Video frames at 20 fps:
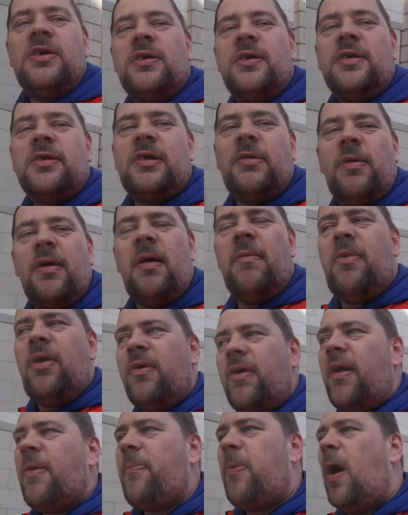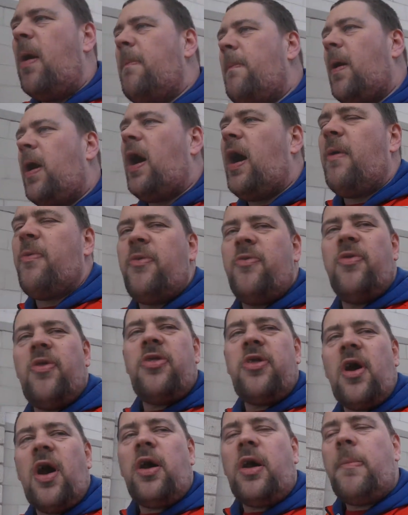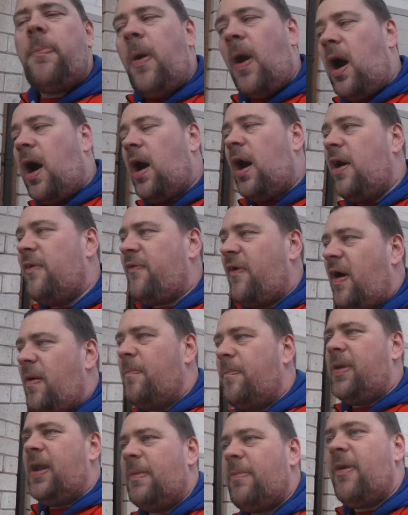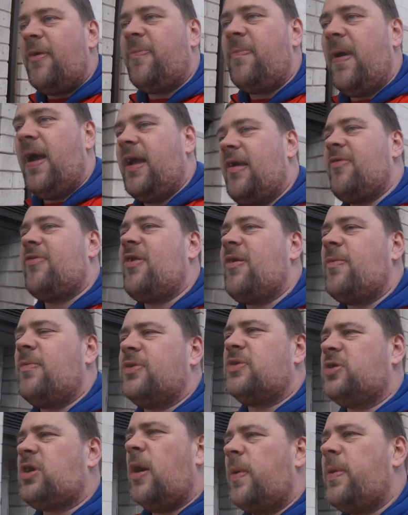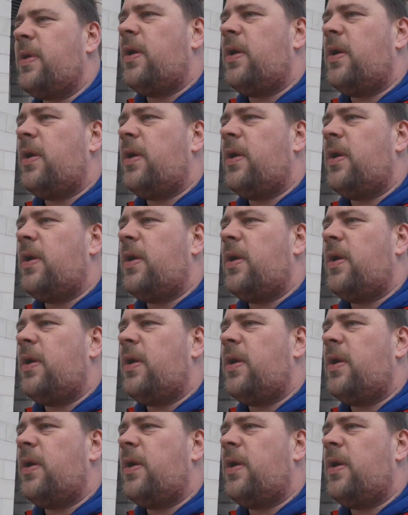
so we're going to look at the bottom part, the darker part of um, Plymouth, mate, and see what's going